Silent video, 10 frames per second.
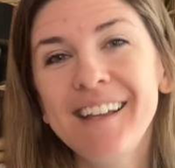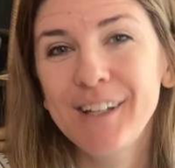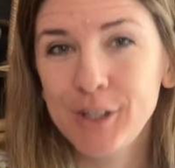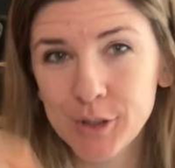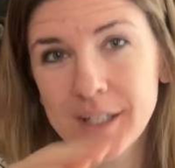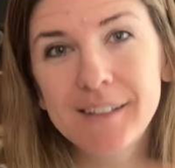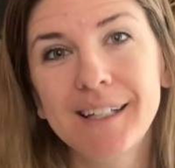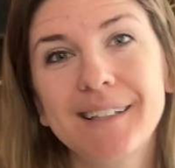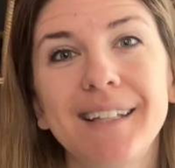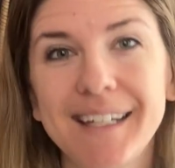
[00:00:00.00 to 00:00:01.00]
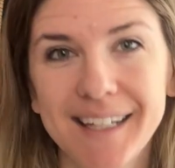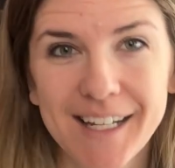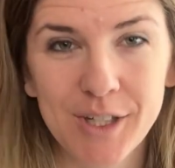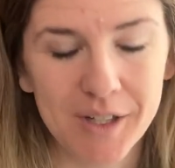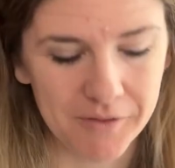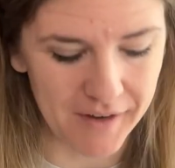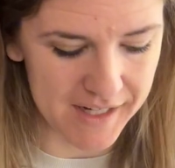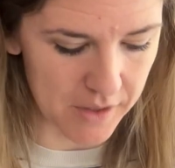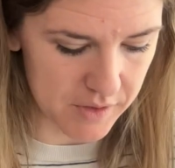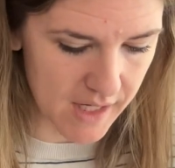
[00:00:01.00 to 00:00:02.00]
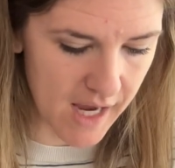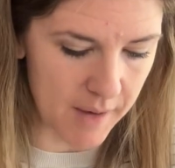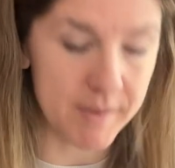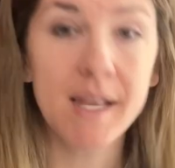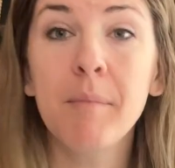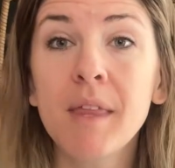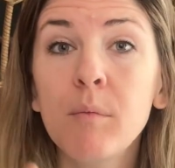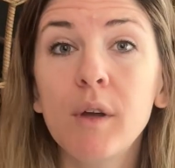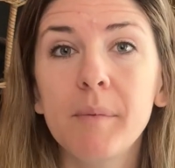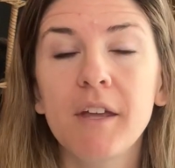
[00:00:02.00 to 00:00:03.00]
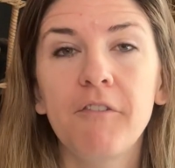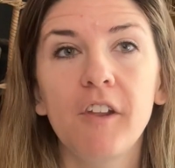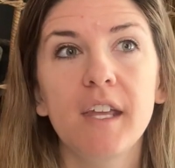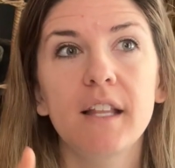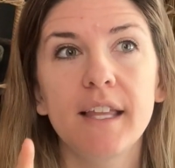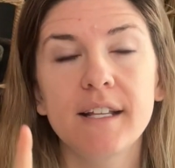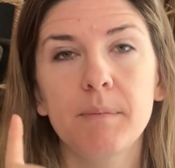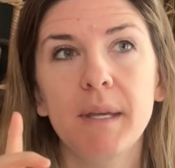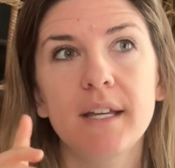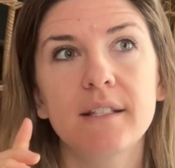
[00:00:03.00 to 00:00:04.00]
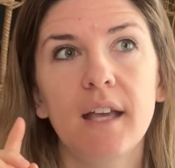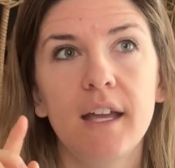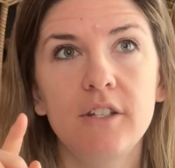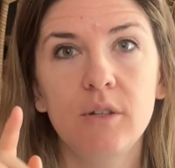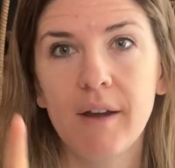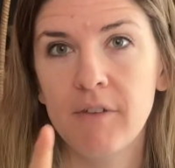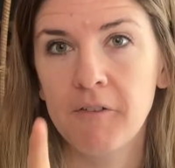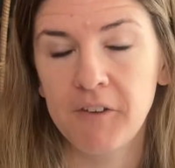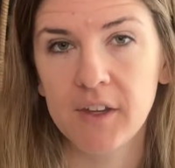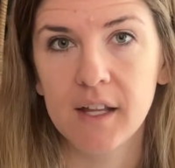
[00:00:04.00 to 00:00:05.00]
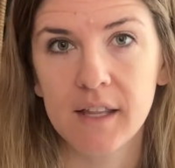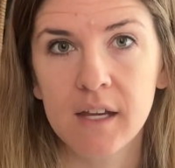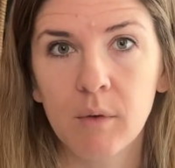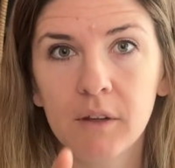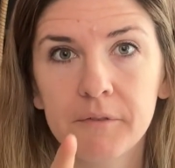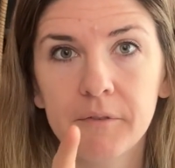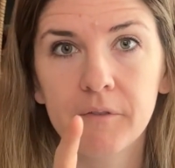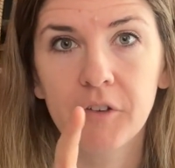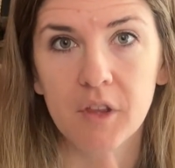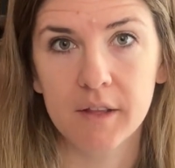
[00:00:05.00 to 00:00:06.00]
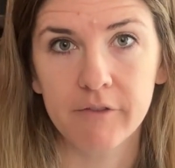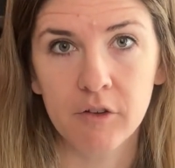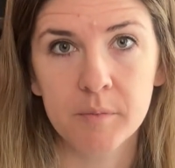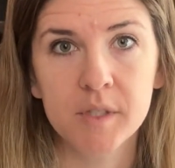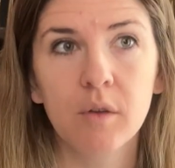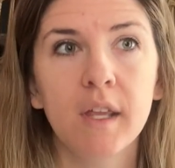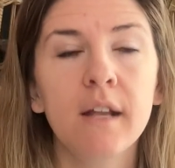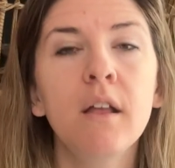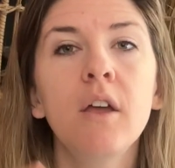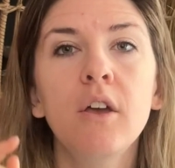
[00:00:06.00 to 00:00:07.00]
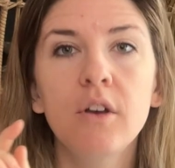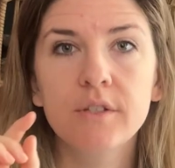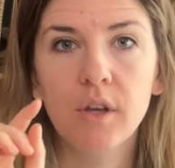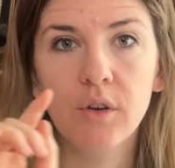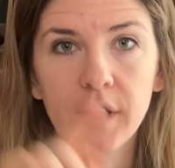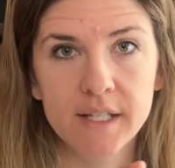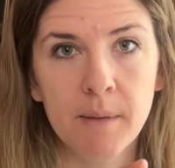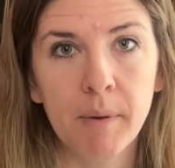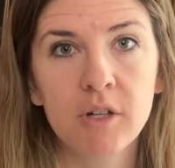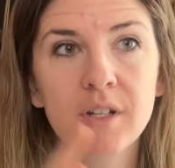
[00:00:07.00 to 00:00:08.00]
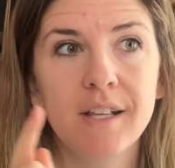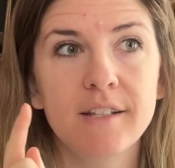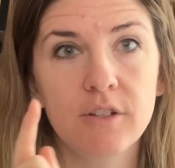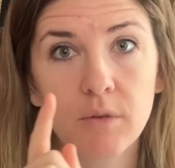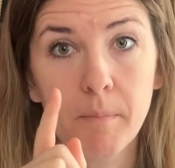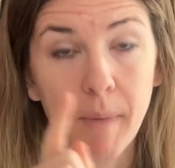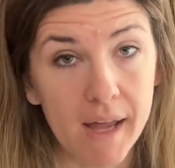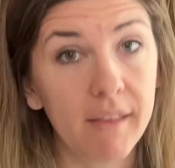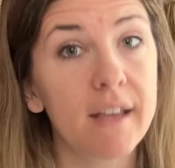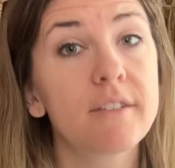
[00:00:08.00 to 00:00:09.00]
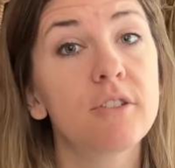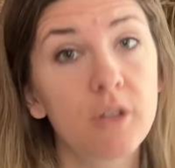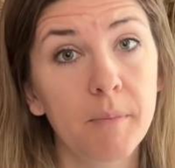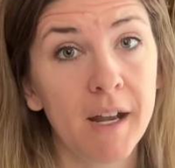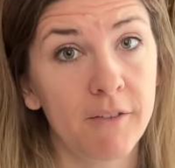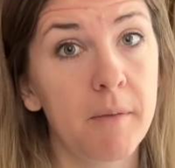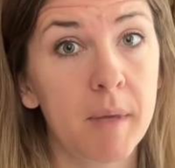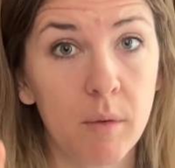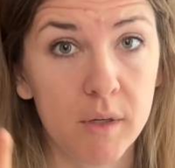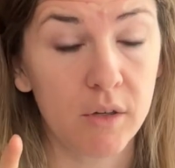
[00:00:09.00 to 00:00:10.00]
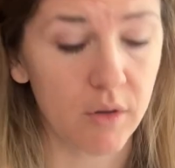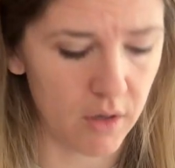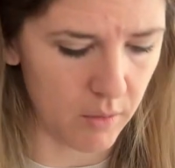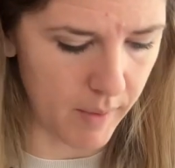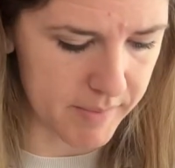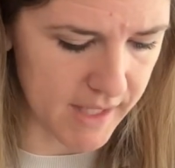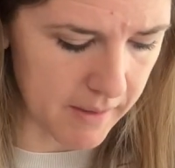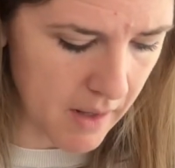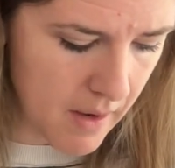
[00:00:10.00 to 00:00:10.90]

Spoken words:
You can click the link and you can find out. Some of them will be affiliate links because I do have an affiliate link with For the Love of Homeschooling. So clicks and purchases through my links do benefit me when you go to her website.